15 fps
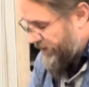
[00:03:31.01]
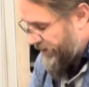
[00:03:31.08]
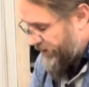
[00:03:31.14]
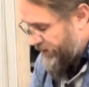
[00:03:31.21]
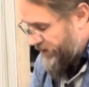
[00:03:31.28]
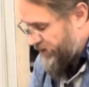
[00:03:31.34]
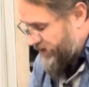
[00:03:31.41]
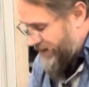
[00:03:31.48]

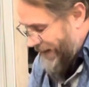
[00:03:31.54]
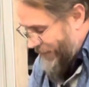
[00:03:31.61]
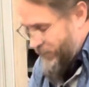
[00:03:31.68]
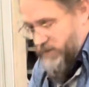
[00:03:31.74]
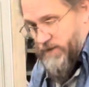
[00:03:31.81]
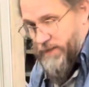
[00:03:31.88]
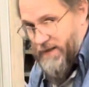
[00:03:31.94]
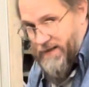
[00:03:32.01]
and it just
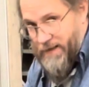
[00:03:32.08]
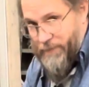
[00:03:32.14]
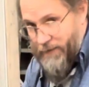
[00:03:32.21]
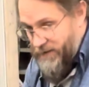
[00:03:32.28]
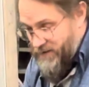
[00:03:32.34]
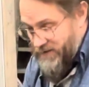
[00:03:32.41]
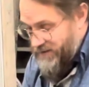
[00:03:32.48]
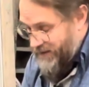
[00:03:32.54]
happens to be the
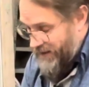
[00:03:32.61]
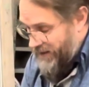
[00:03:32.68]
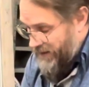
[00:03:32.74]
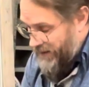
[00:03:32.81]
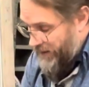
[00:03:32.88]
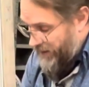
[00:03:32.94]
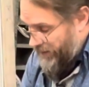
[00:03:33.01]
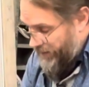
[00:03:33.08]
dimensions I
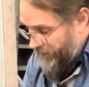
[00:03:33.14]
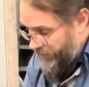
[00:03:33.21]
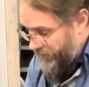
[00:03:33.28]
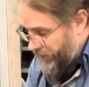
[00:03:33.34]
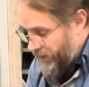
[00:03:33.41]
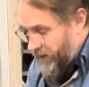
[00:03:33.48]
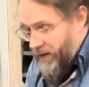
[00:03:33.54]
need, and